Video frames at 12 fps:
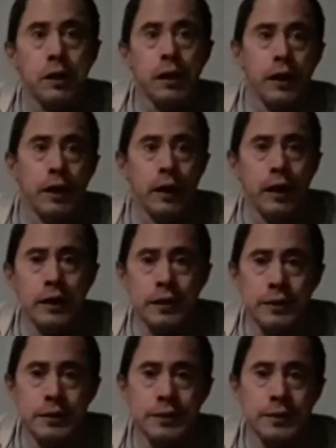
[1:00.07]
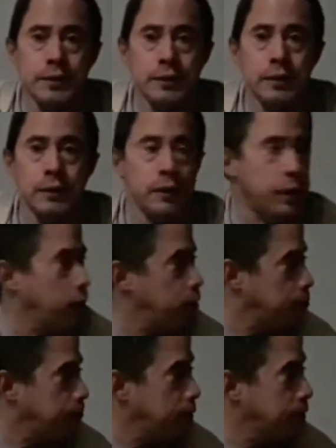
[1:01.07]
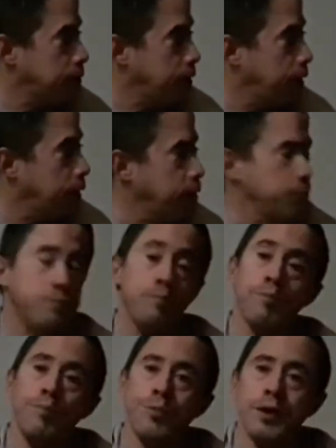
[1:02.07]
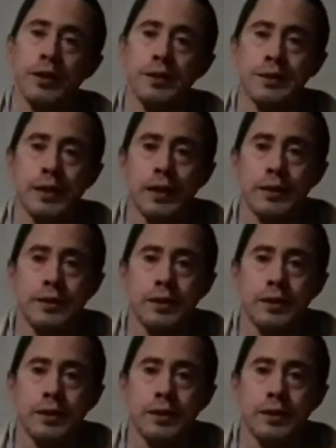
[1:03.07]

As I was about to say, is that